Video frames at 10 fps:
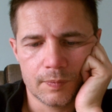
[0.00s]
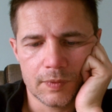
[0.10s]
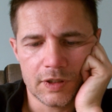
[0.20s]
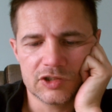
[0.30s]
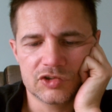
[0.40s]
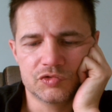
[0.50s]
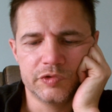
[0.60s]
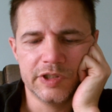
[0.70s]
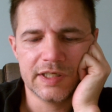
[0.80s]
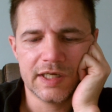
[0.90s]
That's
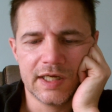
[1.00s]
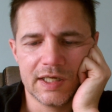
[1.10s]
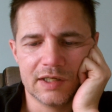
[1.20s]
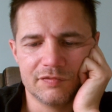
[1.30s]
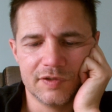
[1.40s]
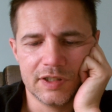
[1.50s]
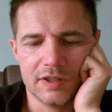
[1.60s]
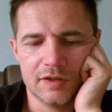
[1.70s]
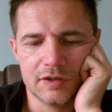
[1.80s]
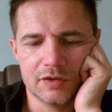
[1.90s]
3.5
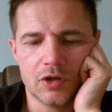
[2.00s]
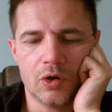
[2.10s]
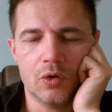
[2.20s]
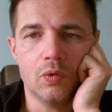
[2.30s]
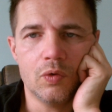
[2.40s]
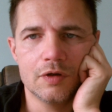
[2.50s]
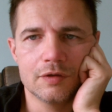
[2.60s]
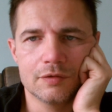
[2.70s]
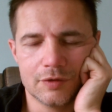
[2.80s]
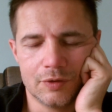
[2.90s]
years at dull
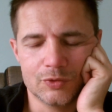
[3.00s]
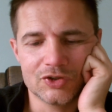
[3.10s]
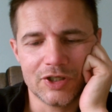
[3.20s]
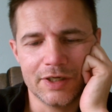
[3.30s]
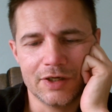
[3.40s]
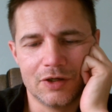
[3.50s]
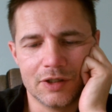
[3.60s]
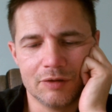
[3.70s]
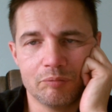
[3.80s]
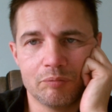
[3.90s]
sunlight,